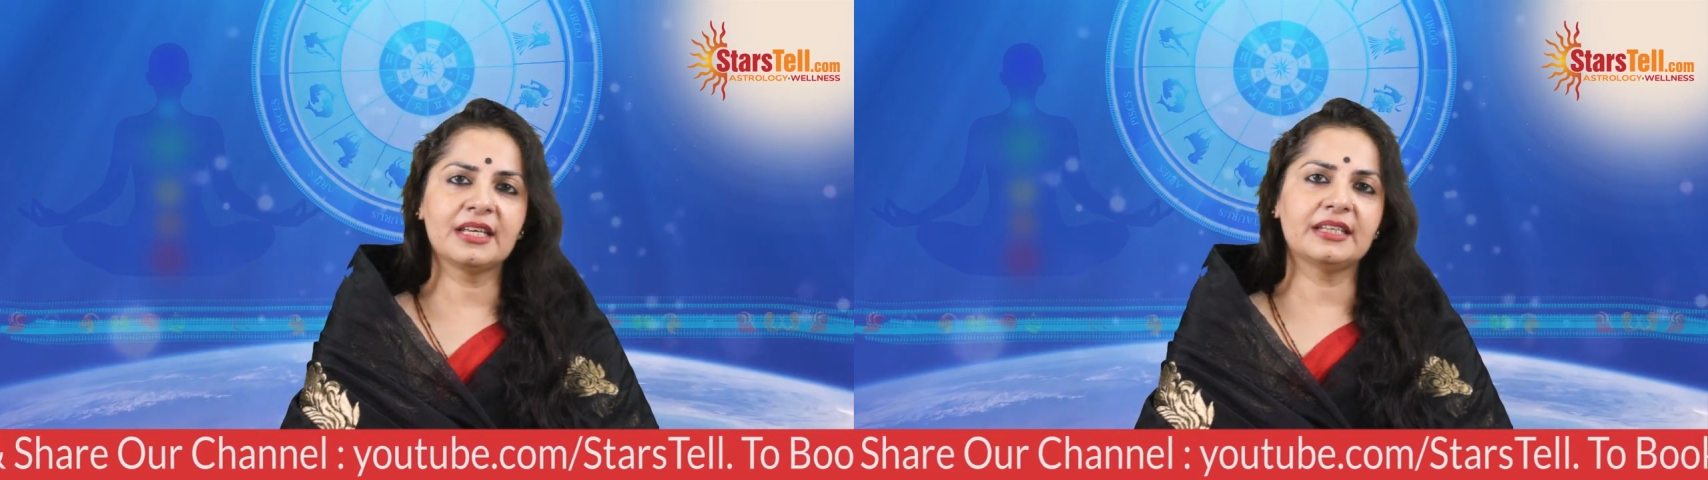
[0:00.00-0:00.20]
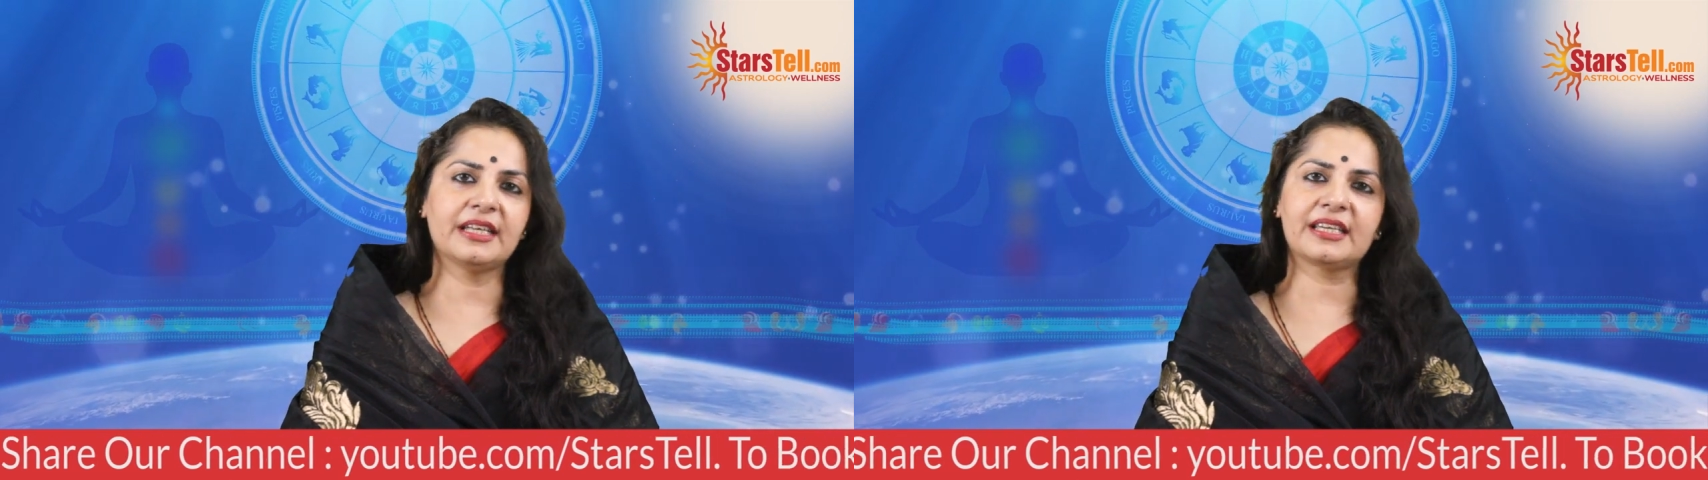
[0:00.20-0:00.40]

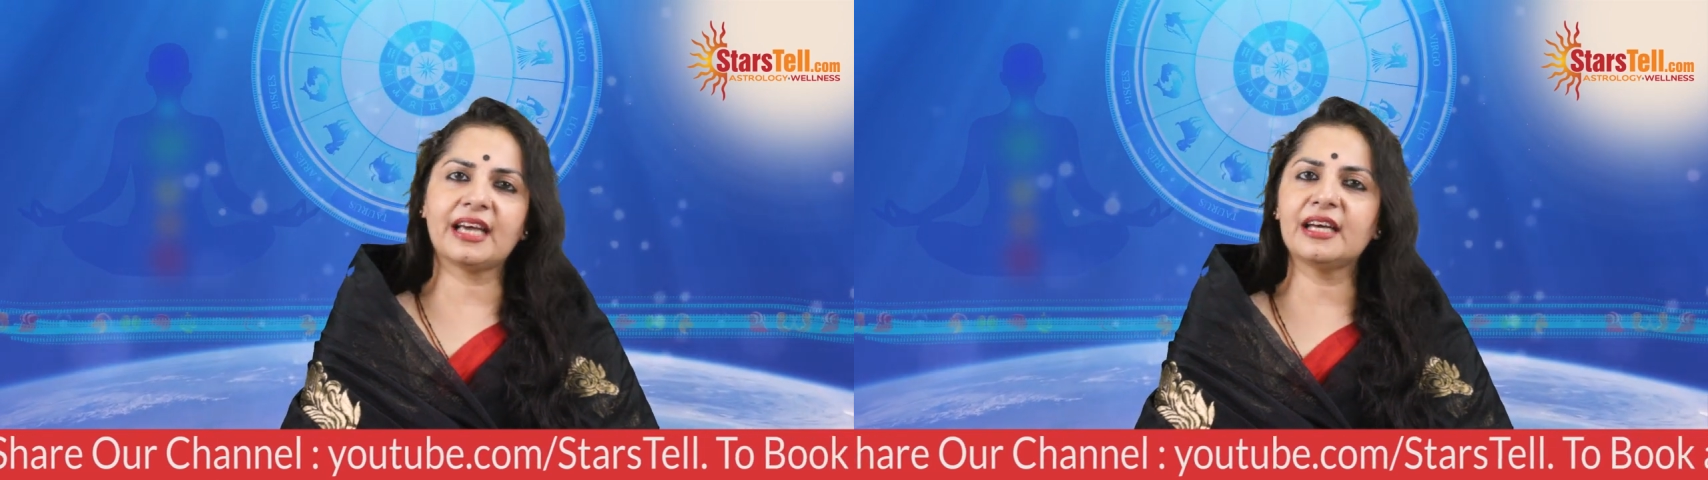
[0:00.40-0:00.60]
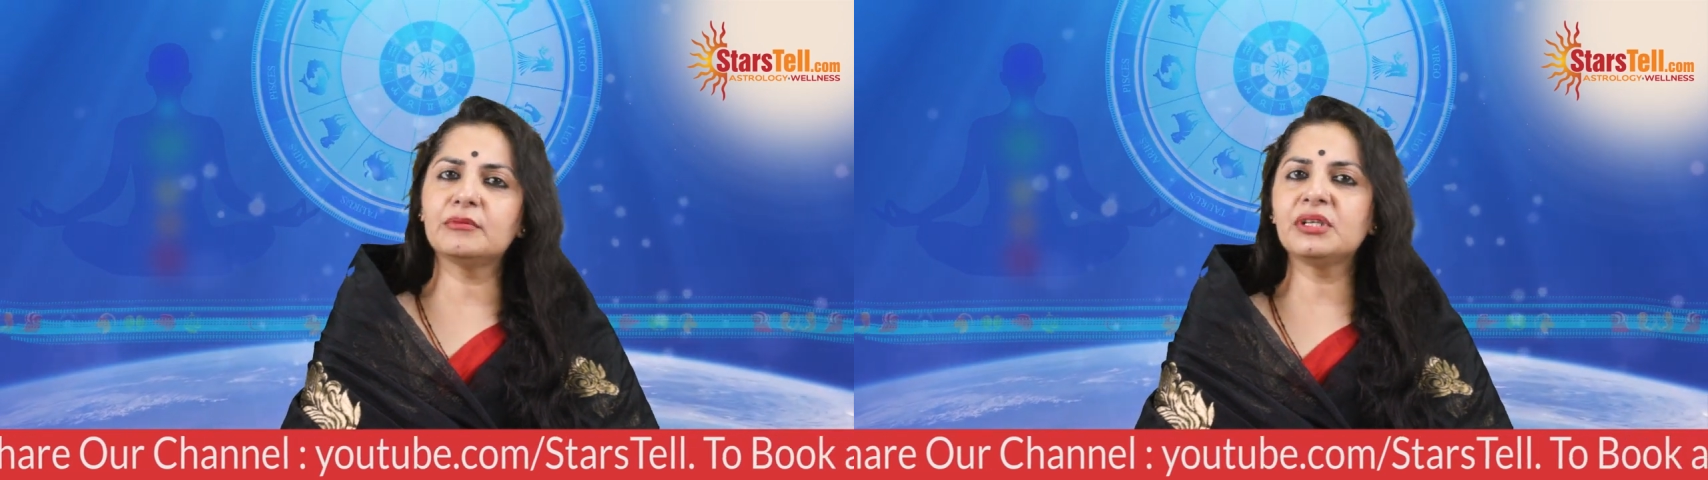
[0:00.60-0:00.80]
There
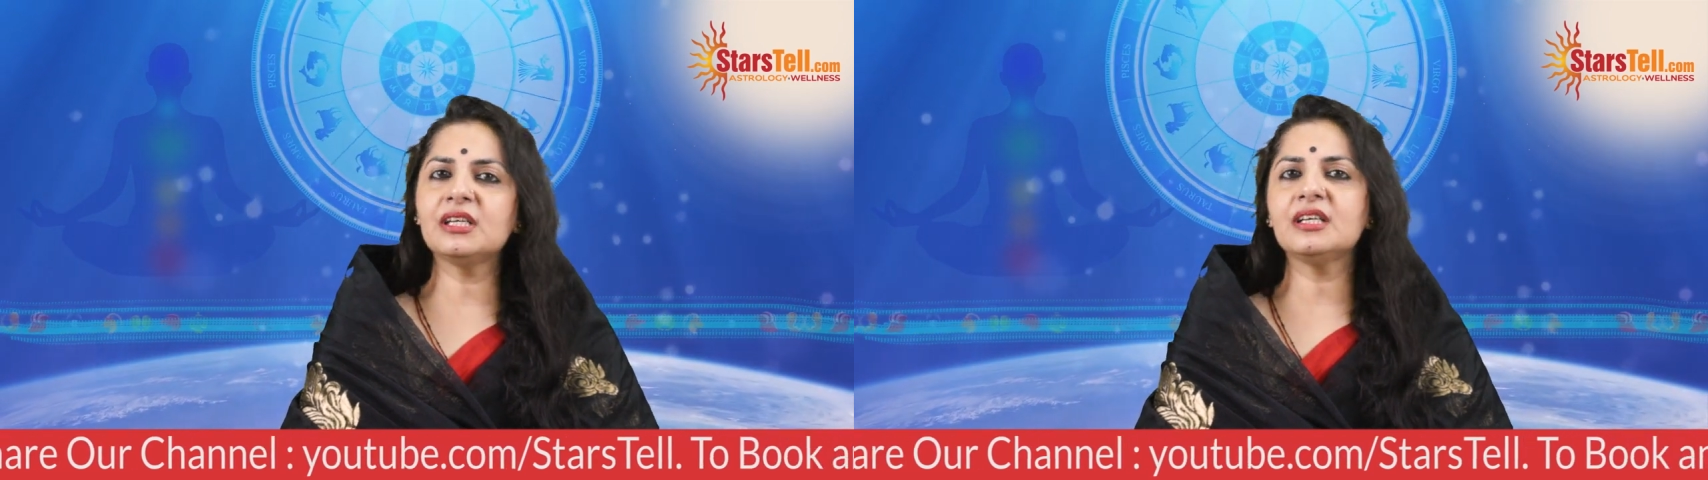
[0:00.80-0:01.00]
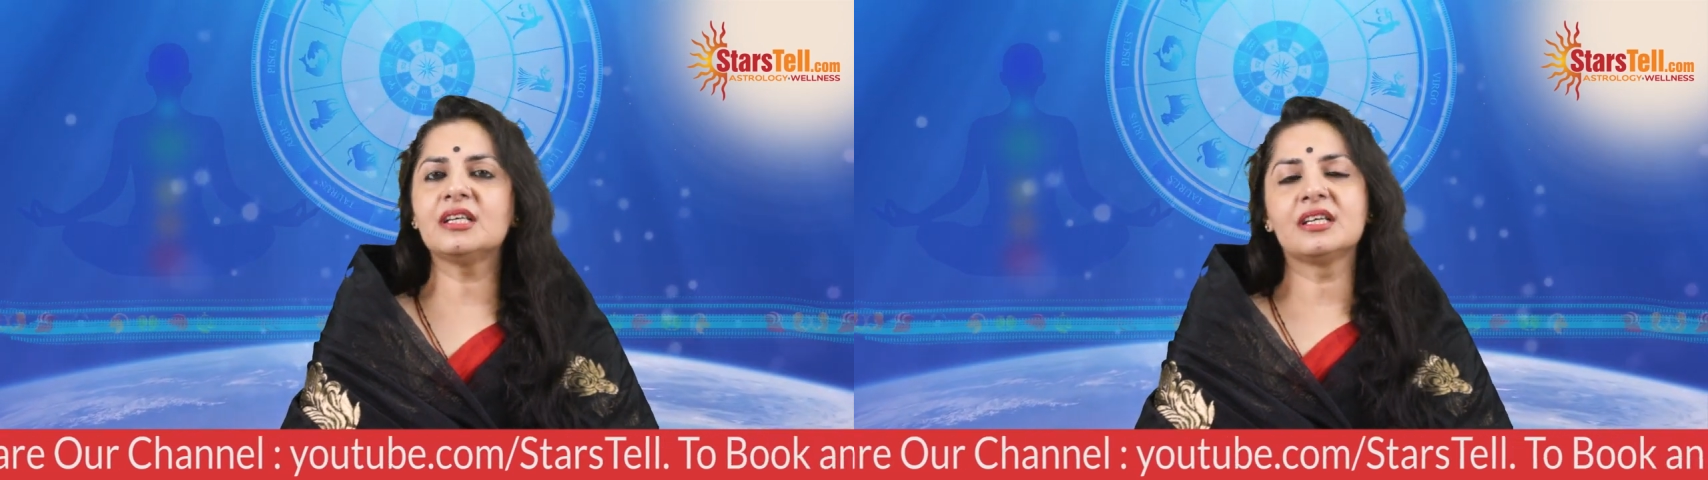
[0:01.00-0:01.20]
can
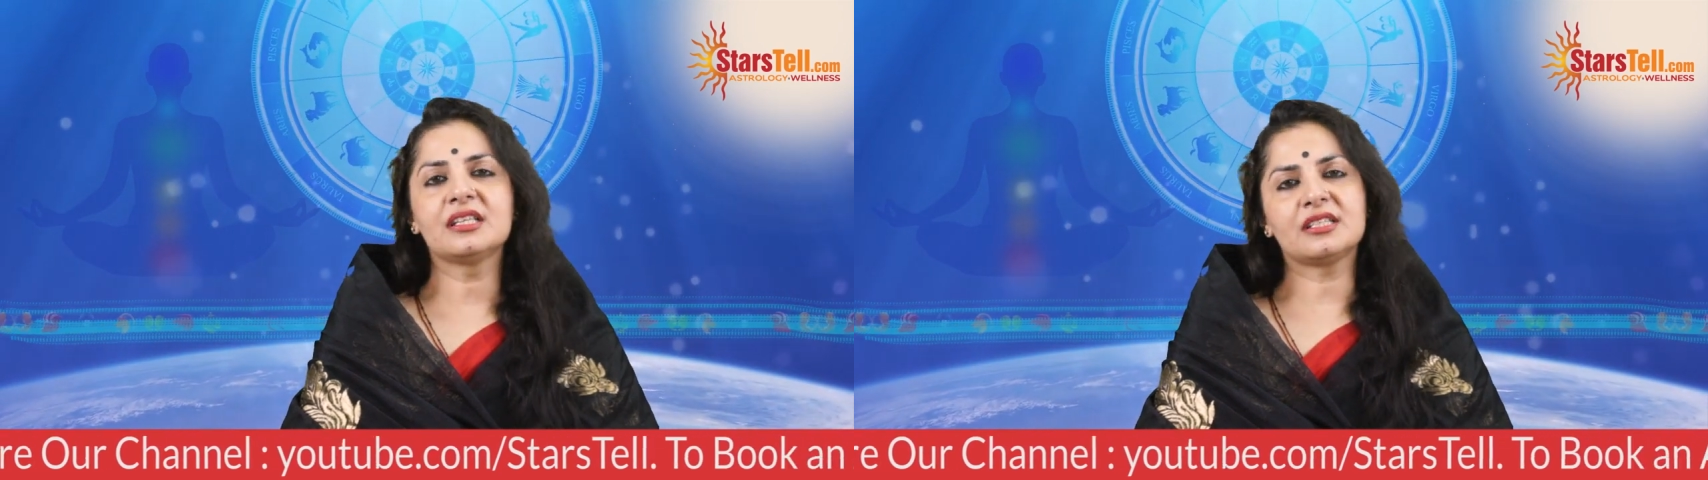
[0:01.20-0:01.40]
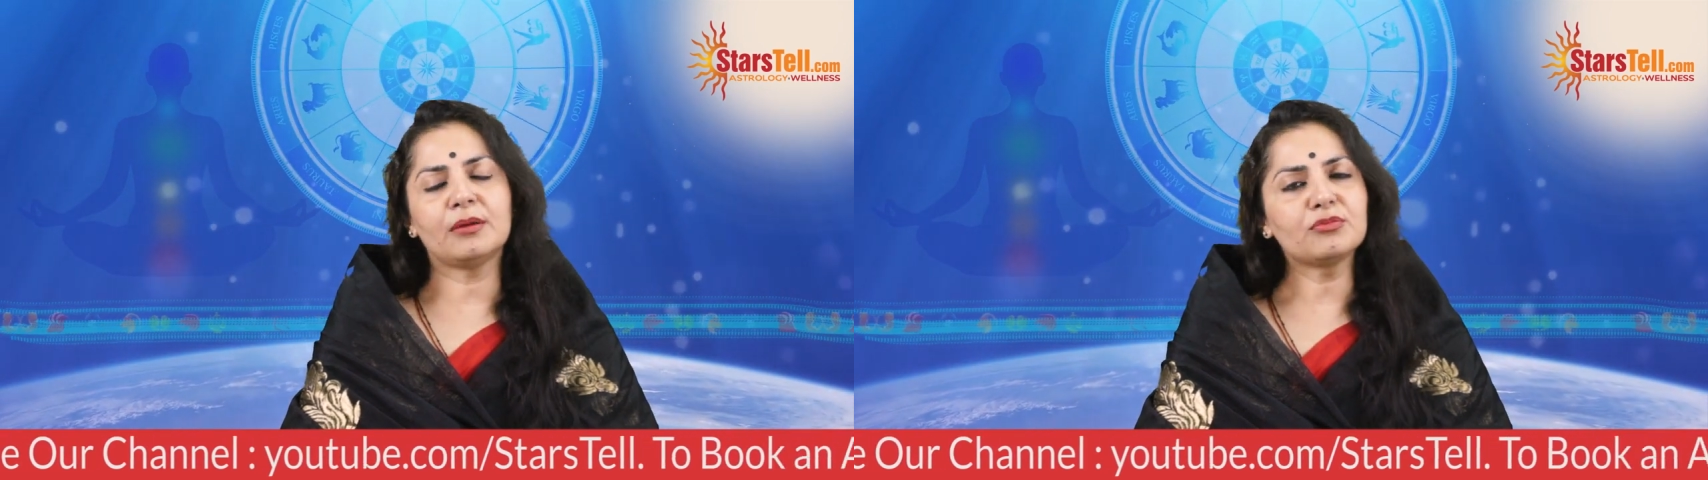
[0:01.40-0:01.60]
be
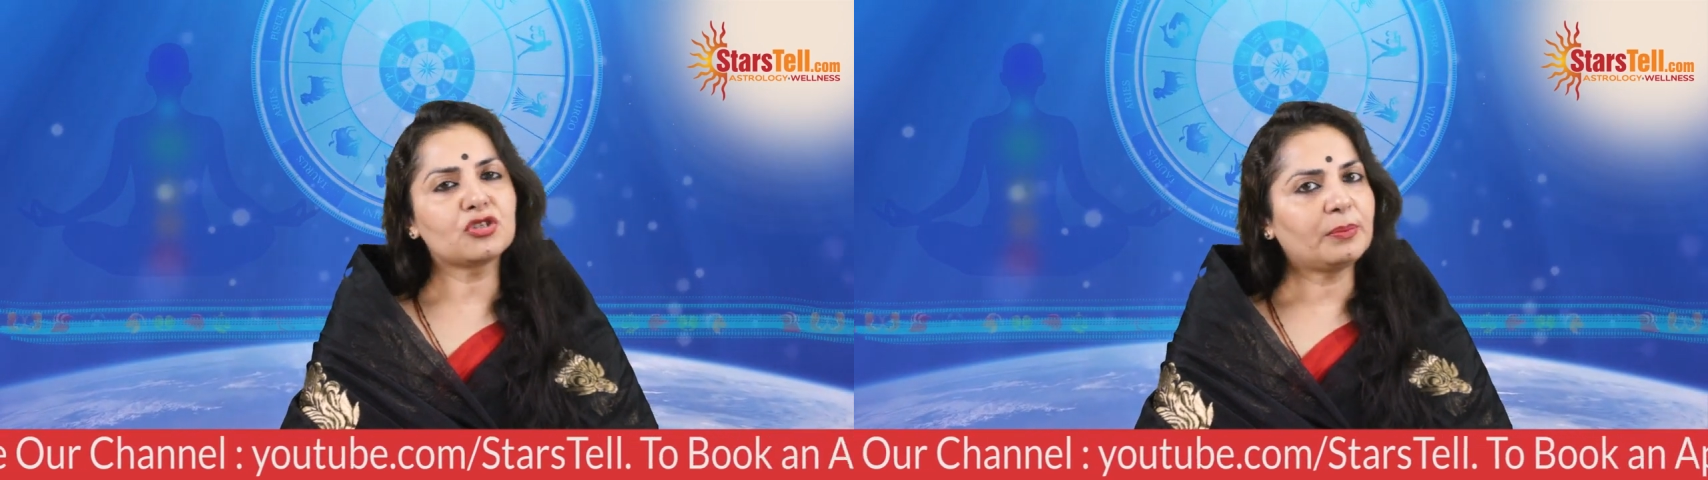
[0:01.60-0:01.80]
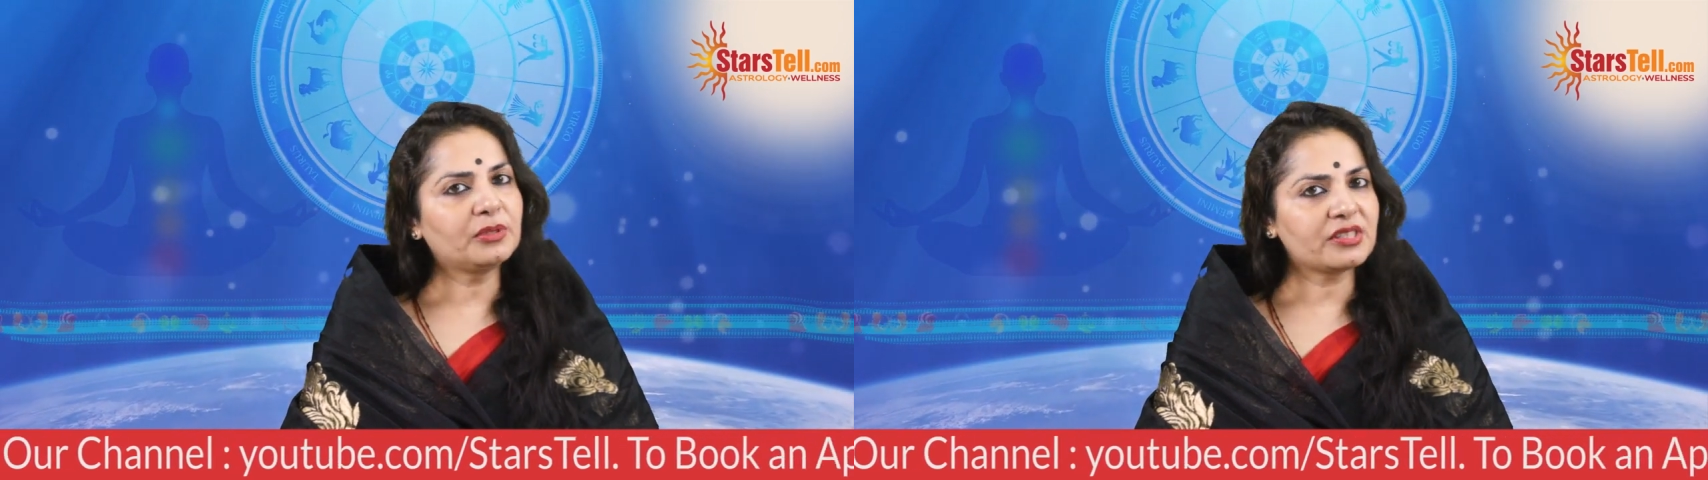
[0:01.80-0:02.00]
some
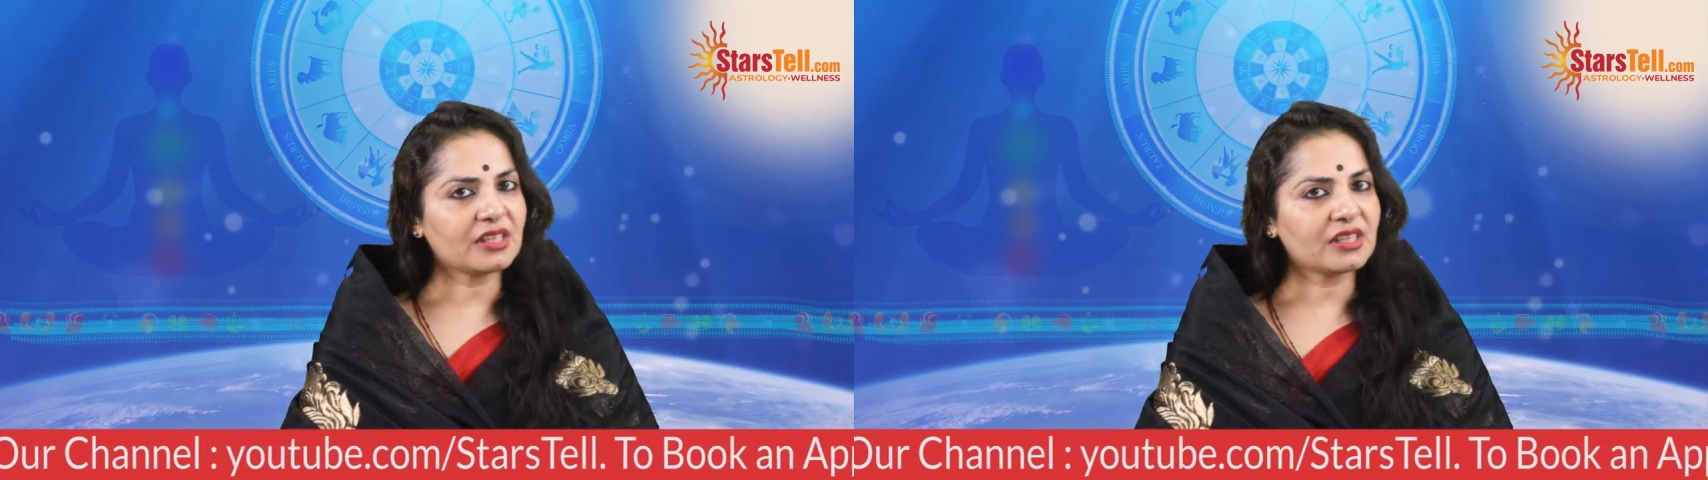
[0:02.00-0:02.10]
troubles